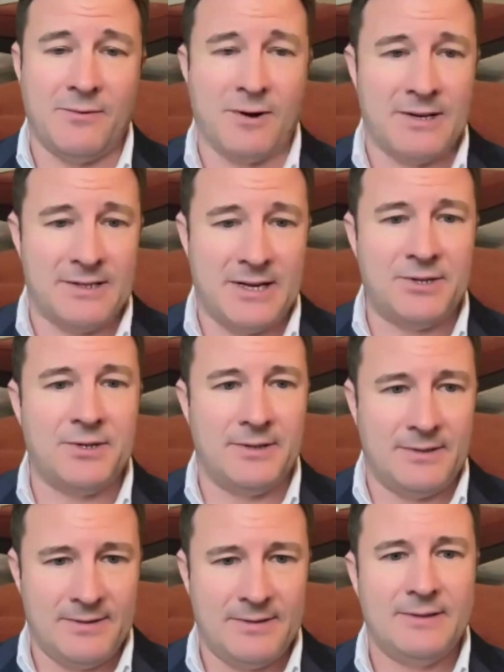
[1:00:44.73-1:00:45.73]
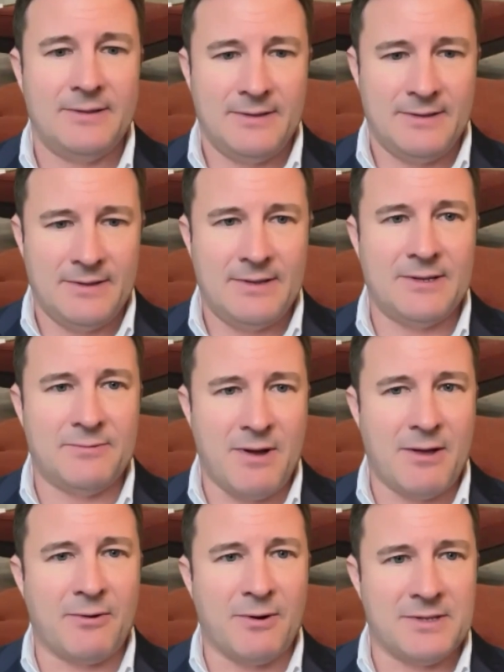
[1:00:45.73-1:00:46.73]
organization as
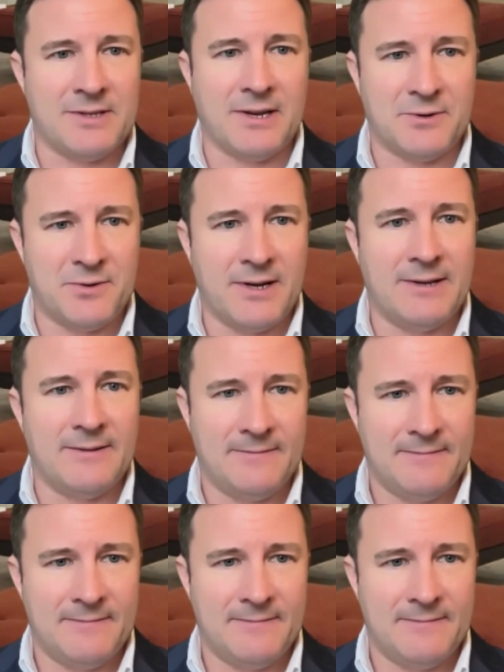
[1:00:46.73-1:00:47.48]
well across the country.